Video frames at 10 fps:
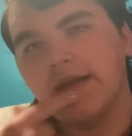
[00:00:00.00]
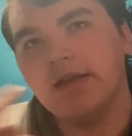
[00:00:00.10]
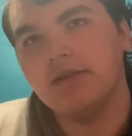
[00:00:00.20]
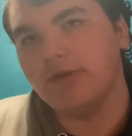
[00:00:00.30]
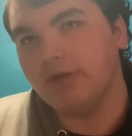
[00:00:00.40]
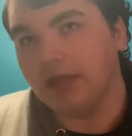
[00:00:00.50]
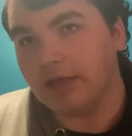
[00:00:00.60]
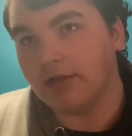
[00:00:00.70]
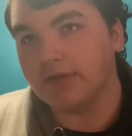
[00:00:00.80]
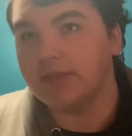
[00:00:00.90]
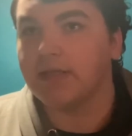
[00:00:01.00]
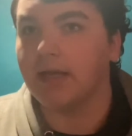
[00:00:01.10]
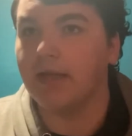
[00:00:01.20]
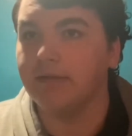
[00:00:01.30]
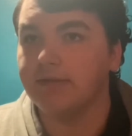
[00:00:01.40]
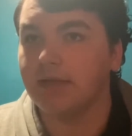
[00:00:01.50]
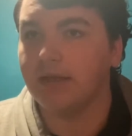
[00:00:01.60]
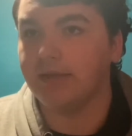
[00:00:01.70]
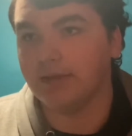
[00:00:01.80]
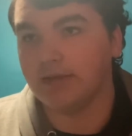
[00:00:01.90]
So he kills the
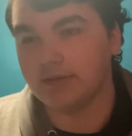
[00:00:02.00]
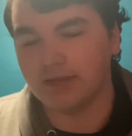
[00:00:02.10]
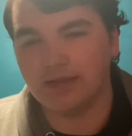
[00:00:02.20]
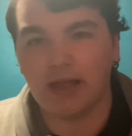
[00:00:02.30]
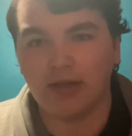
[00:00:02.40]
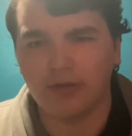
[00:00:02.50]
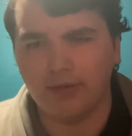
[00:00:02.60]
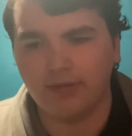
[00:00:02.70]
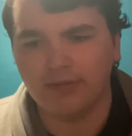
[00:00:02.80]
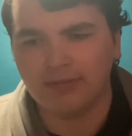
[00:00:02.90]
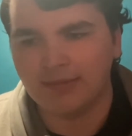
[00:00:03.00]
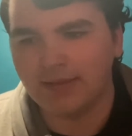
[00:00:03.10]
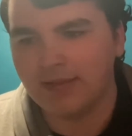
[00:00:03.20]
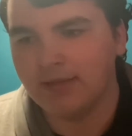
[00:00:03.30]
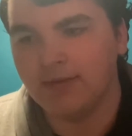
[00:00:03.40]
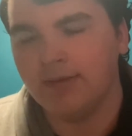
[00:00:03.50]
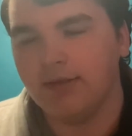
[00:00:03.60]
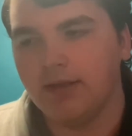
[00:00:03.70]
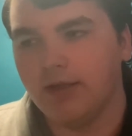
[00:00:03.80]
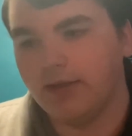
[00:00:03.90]
scientist, the doctor.
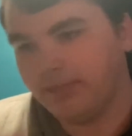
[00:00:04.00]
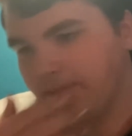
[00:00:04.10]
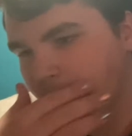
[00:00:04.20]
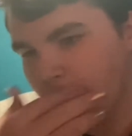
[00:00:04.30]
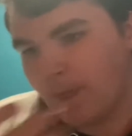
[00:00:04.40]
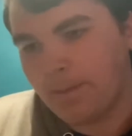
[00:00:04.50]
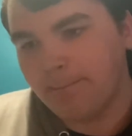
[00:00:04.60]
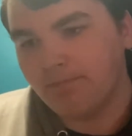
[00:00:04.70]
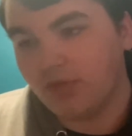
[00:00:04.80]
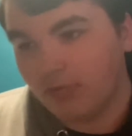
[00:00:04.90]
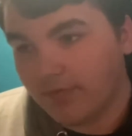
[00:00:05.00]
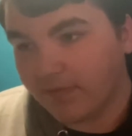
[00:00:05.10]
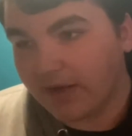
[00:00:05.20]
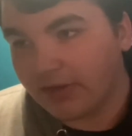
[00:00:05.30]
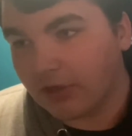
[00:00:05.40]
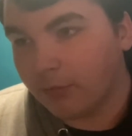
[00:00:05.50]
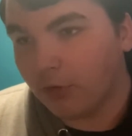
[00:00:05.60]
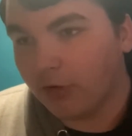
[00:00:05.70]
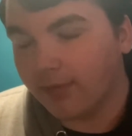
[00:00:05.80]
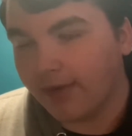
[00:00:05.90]
We find out
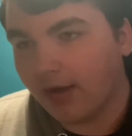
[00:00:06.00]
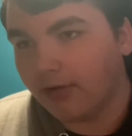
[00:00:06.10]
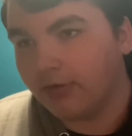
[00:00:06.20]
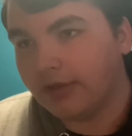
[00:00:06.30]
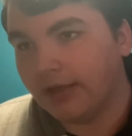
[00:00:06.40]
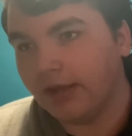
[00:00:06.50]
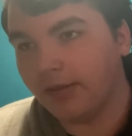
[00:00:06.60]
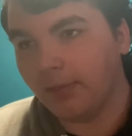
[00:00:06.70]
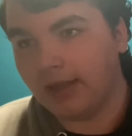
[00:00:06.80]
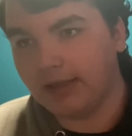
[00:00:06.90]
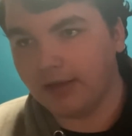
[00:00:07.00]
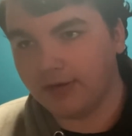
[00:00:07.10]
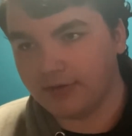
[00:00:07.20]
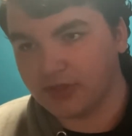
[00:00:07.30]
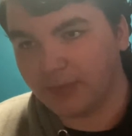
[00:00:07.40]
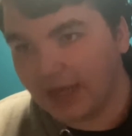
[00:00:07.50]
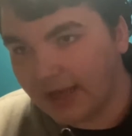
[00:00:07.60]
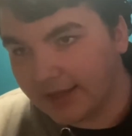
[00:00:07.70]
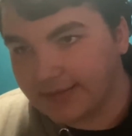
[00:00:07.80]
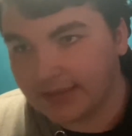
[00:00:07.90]
more about the main character's
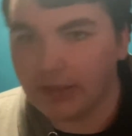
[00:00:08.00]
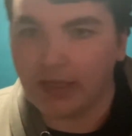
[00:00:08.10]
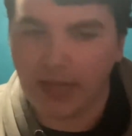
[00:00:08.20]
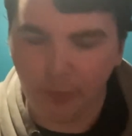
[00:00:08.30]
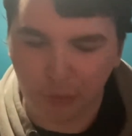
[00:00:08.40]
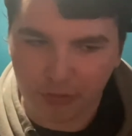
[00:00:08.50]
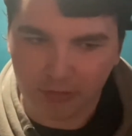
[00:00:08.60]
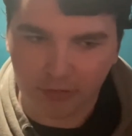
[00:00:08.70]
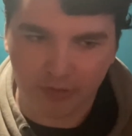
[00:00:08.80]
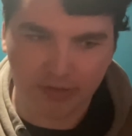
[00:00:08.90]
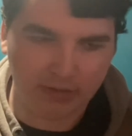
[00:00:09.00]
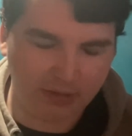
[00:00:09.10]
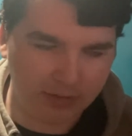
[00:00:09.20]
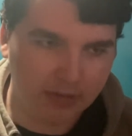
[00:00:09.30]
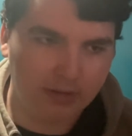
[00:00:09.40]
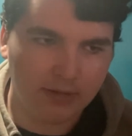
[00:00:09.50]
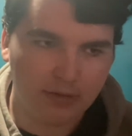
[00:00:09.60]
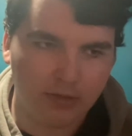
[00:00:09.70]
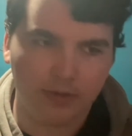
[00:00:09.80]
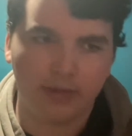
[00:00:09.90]
past and Gabriel and all
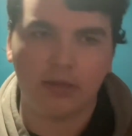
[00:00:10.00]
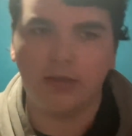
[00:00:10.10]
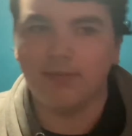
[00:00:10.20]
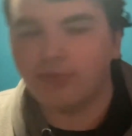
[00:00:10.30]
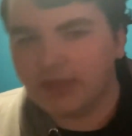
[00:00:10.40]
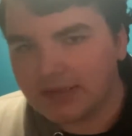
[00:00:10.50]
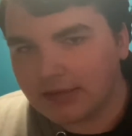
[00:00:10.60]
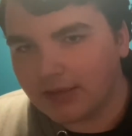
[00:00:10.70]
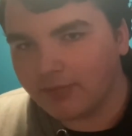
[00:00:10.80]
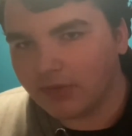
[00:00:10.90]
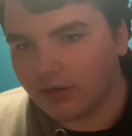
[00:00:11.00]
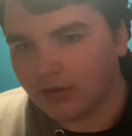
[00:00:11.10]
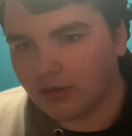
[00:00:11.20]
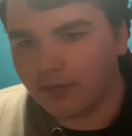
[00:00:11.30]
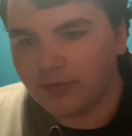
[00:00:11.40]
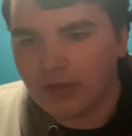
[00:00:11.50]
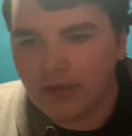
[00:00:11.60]
that. Then the police get involved.